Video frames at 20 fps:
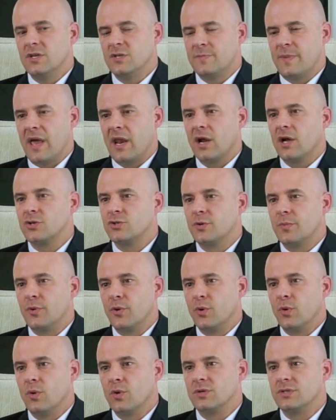Hispanic
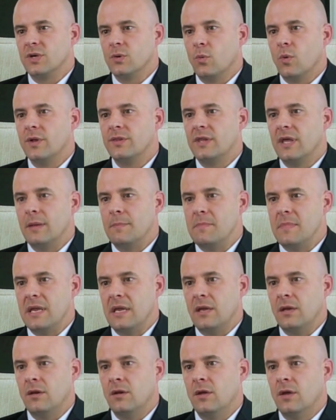entrepreneurs and what they
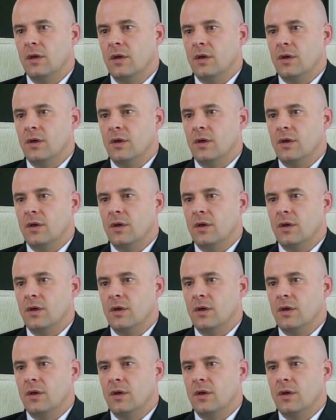mean